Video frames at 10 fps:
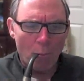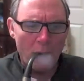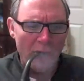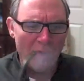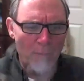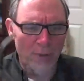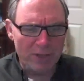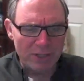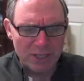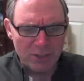Another book
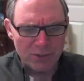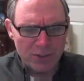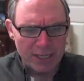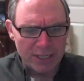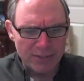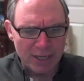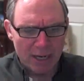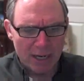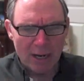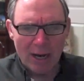that's interesting is
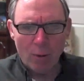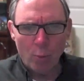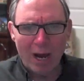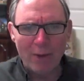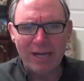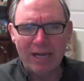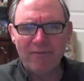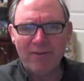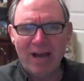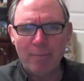Why We
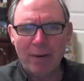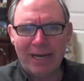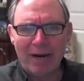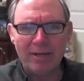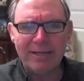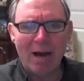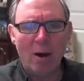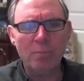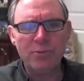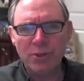Get Fat by Gary
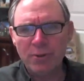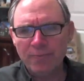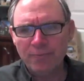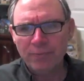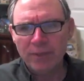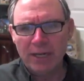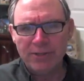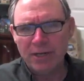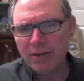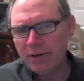Taubes.
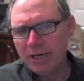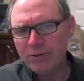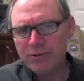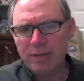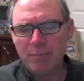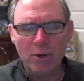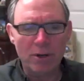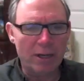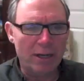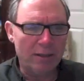That's another interesting book.